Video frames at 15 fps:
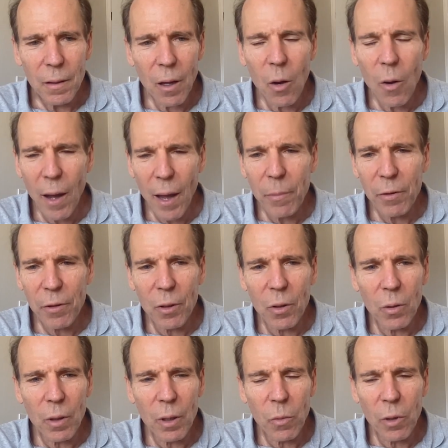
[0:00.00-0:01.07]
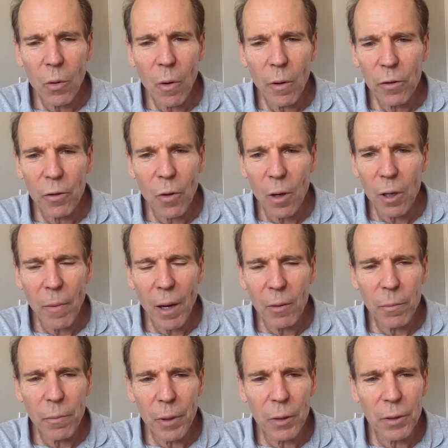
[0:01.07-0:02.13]
Oh, absolutely. We always talk
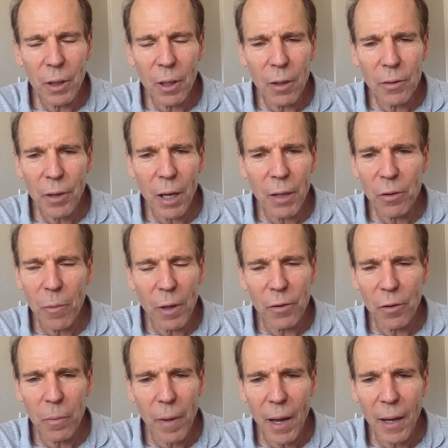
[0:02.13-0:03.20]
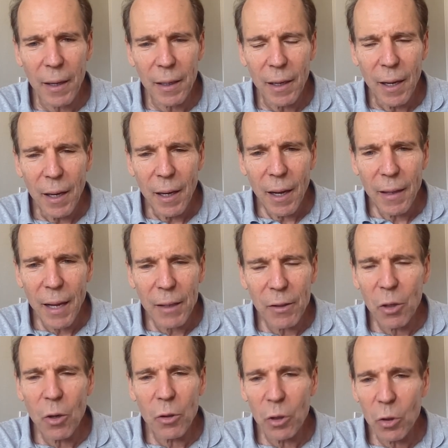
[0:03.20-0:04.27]
about building our taste muscle back. And that,
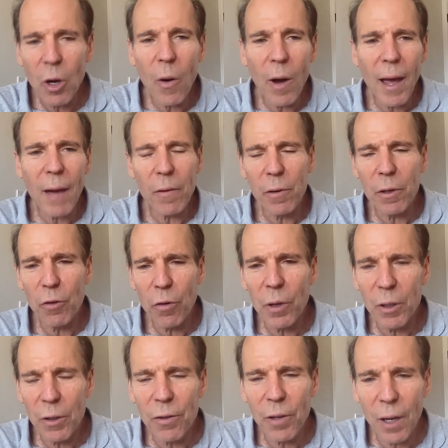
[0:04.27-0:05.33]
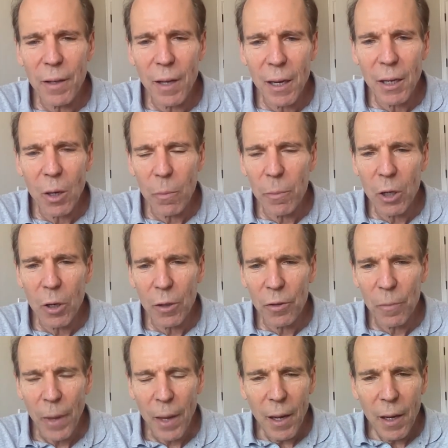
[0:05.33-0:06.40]
you know, you know, I have a retreat in San Diego
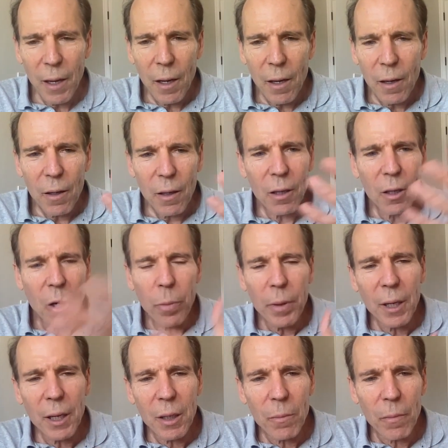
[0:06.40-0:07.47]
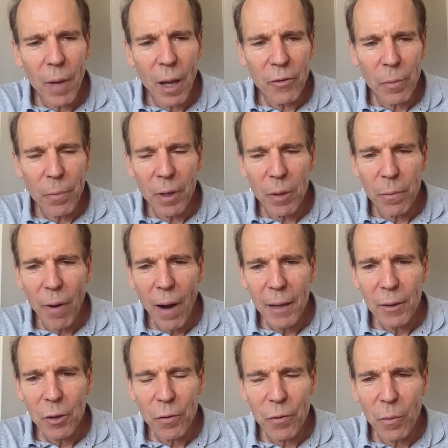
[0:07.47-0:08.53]
because, you know, being in, as a, in
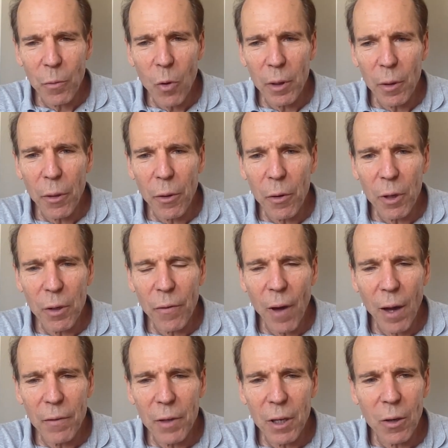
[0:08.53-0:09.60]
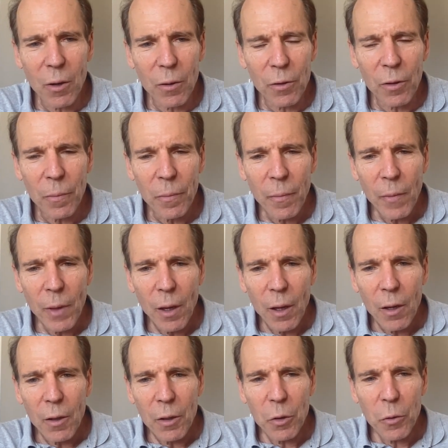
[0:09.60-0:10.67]
practice for more than thirty-five years,
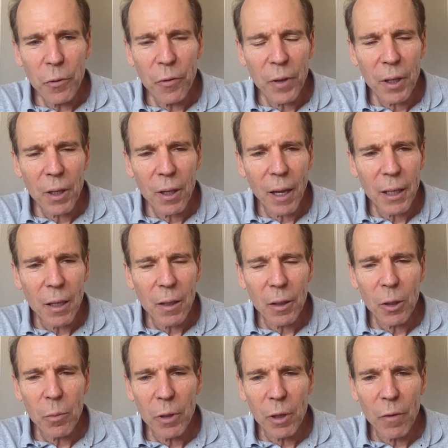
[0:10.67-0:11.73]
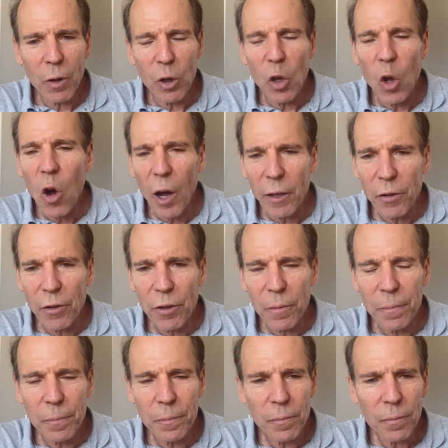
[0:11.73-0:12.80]
you feel like a little bit of a
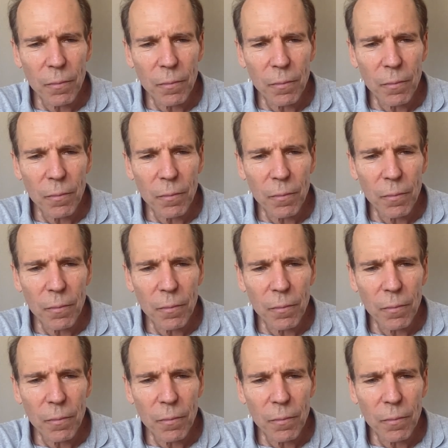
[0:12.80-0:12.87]
loss,